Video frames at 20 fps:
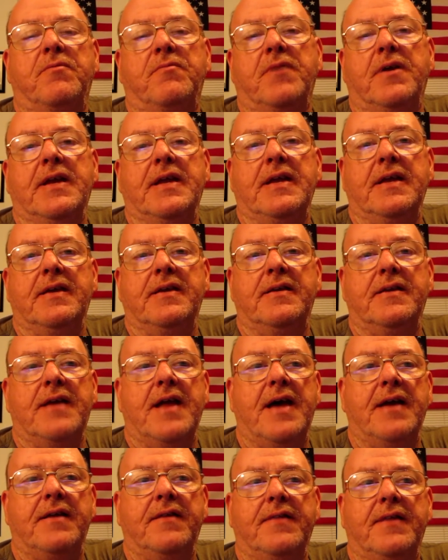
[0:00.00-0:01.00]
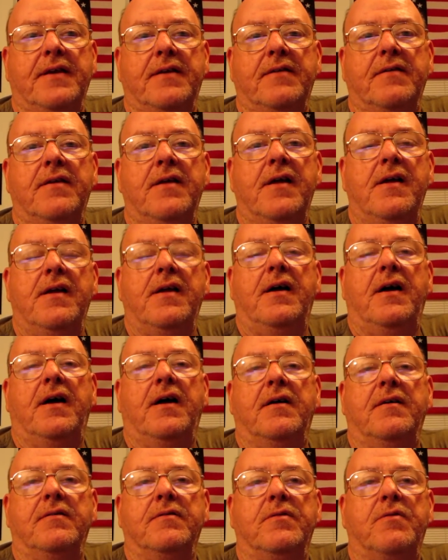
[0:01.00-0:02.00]
running in and out of there
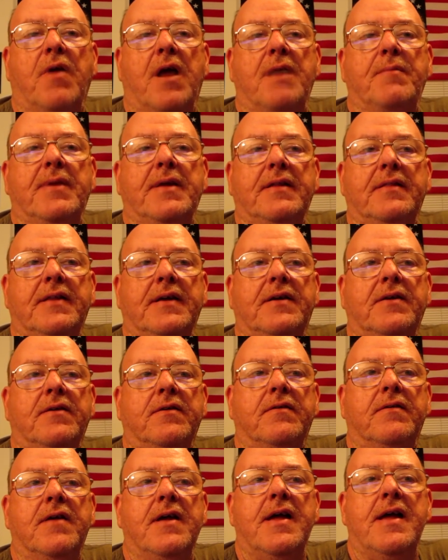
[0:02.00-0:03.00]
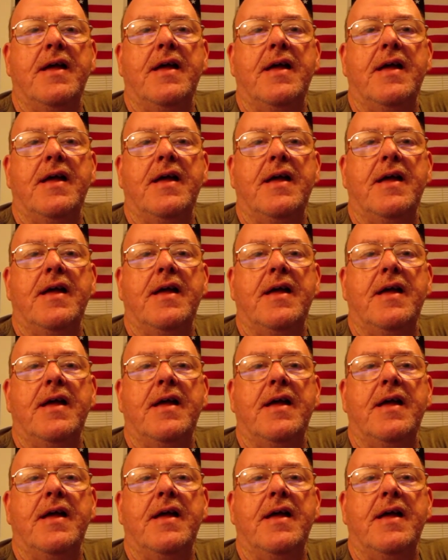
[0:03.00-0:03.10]
grabbing liquor.